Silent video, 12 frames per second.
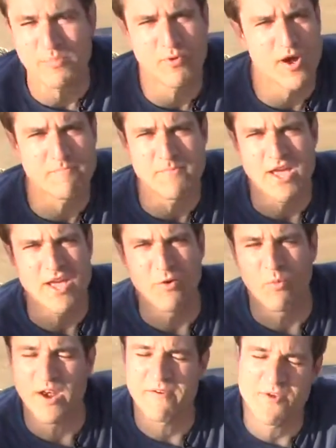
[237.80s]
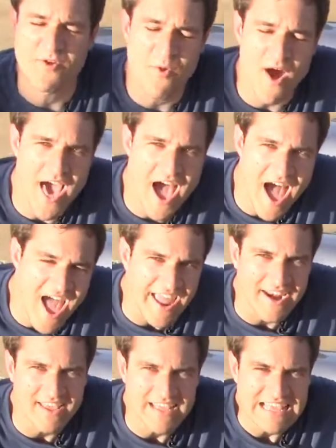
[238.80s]
That's right, the next time you drive a
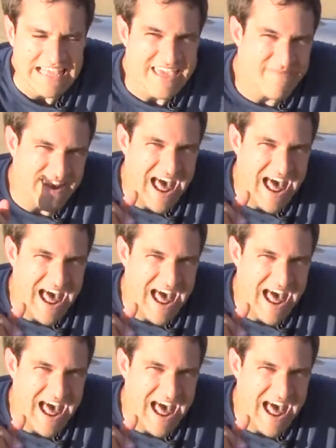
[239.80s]
Carrera GT,